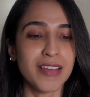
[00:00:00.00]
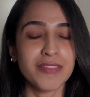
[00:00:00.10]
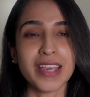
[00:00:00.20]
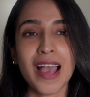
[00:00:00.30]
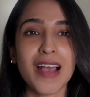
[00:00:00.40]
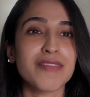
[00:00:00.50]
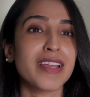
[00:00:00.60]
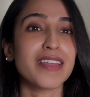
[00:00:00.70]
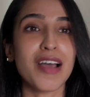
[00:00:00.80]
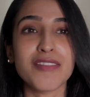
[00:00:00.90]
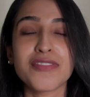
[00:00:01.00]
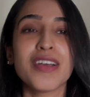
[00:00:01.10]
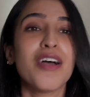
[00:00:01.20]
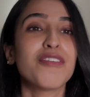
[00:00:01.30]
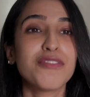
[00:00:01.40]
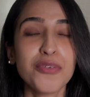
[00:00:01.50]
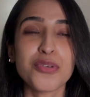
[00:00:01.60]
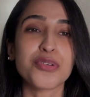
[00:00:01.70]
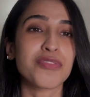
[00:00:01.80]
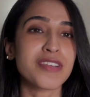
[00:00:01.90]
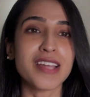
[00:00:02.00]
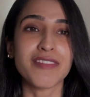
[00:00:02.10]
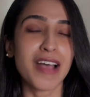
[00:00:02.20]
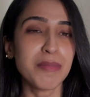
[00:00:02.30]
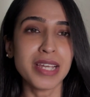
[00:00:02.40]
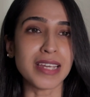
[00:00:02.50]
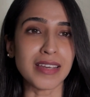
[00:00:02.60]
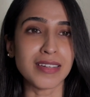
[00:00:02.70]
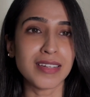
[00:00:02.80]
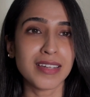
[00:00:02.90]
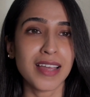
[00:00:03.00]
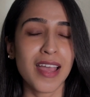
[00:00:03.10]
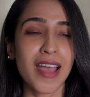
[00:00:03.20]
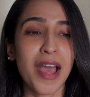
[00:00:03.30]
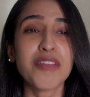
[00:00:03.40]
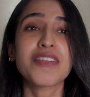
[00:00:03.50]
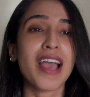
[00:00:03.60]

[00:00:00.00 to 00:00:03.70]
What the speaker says: We have enough food to feed our family, and we